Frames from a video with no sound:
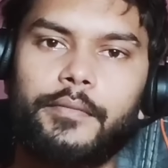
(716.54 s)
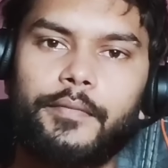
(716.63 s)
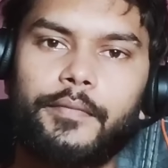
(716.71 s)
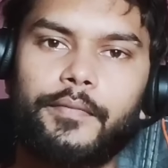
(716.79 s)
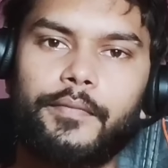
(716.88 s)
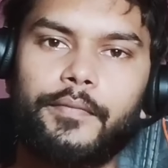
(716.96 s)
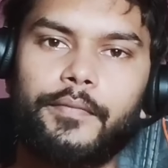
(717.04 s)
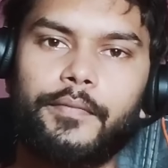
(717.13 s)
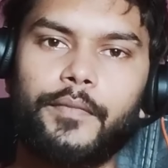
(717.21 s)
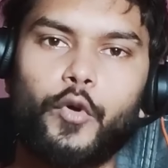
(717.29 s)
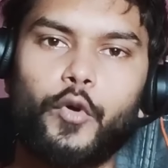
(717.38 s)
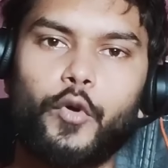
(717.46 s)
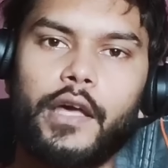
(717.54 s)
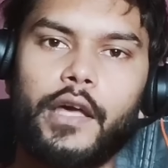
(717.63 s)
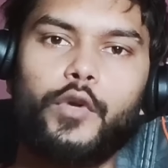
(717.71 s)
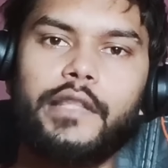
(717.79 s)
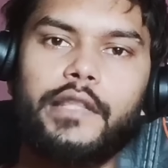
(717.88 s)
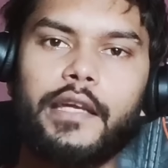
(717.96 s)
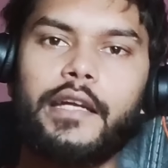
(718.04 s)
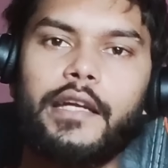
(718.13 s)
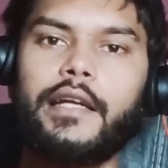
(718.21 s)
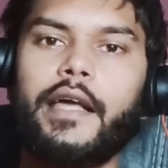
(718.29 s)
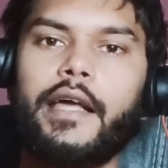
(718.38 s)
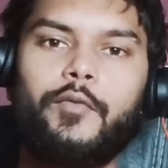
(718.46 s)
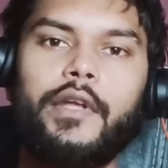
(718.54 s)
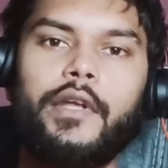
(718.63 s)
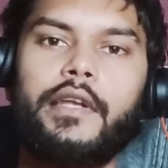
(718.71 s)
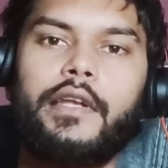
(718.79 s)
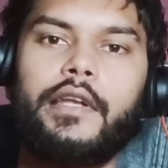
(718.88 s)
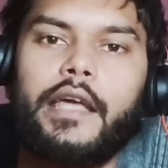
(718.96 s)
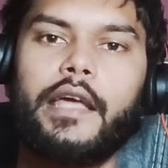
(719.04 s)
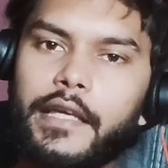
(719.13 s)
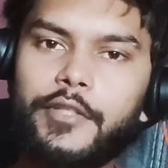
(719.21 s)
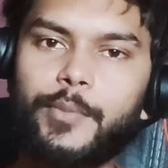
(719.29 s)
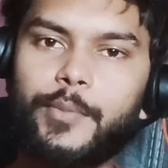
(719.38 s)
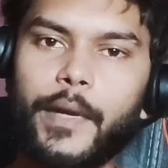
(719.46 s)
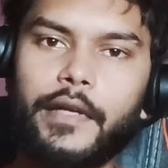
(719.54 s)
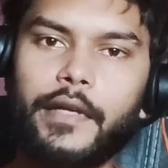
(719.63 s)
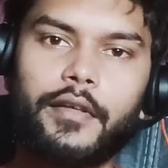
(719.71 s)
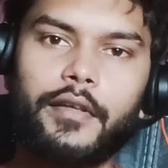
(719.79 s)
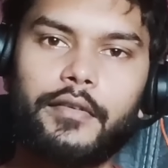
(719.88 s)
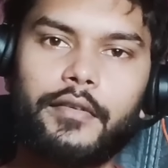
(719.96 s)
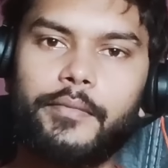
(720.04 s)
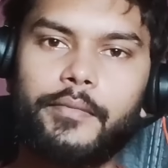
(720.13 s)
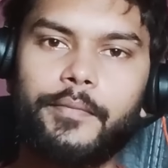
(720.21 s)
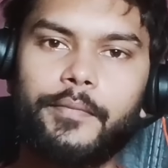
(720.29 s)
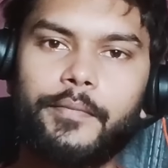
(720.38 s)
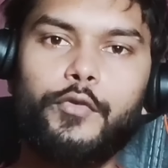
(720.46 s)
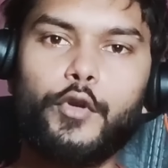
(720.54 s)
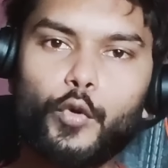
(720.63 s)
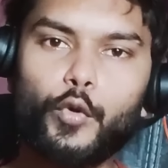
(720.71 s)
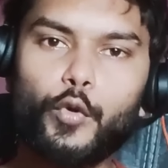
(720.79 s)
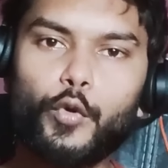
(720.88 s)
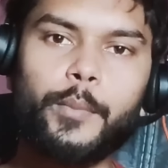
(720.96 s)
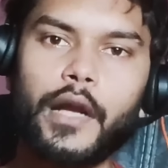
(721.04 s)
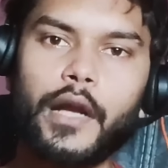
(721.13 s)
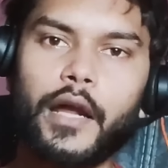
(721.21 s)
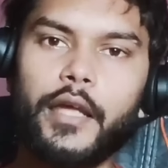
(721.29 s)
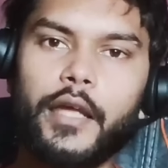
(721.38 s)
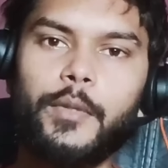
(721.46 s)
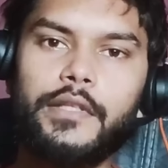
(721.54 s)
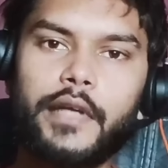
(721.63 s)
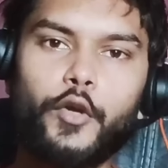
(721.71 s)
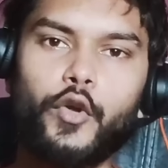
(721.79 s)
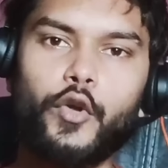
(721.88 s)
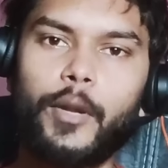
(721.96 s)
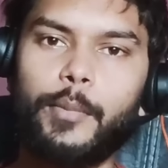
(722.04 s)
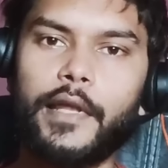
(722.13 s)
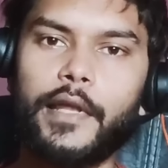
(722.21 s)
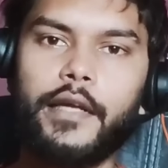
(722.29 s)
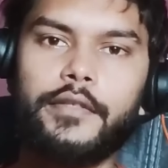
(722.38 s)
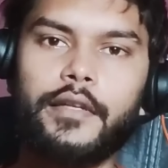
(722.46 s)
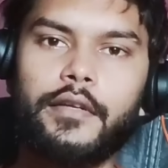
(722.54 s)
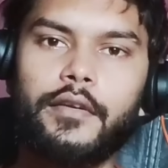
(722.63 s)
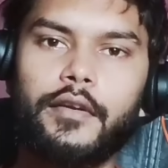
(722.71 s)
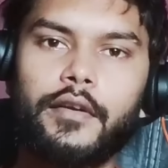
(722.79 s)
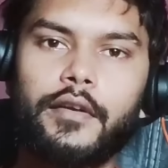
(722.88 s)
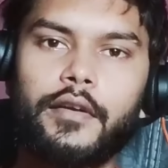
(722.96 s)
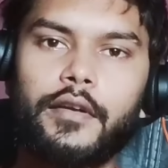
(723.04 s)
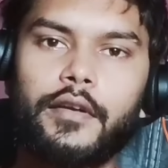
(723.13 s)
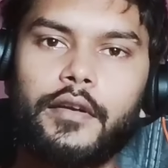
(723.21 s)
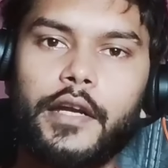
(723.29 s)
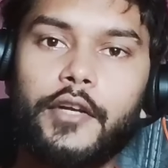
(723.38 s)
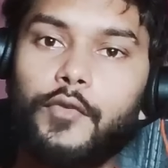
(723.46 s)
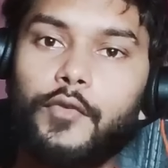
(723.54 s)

Okay, you can think it like one AI inspector. If you do some crime inside your application, it will